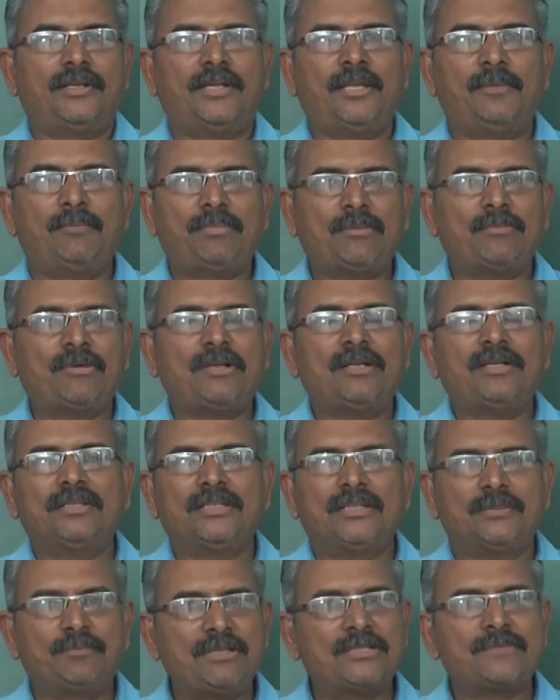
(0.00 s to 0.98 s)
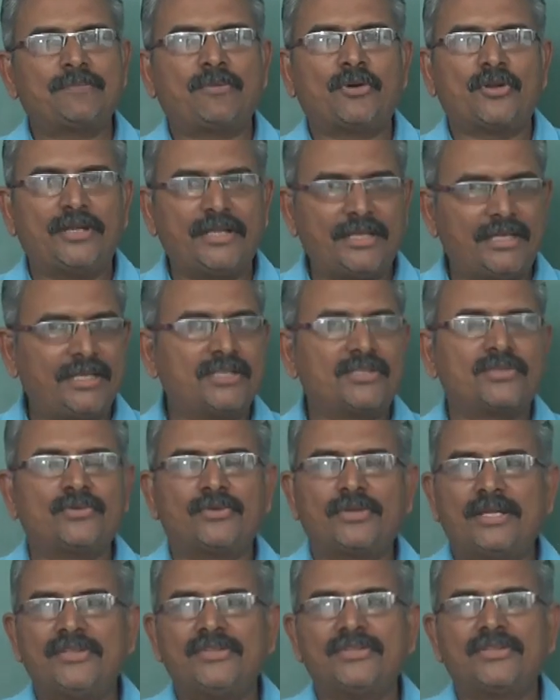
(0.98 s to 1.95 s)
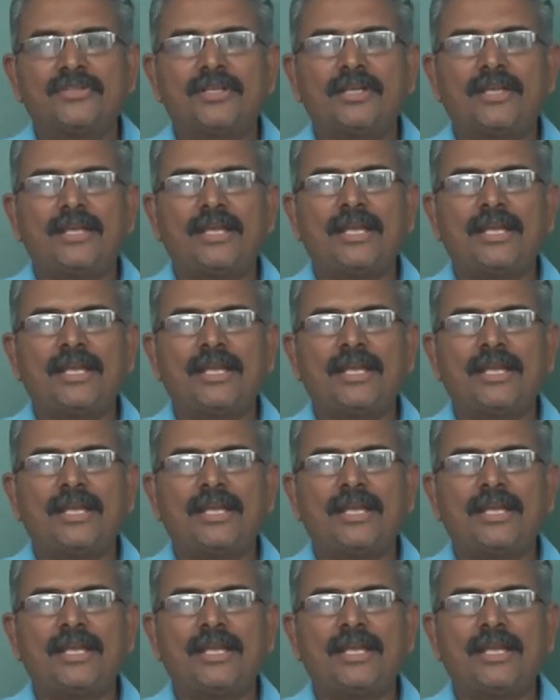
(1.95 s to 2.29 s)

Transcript: diploma, that means polytechnic students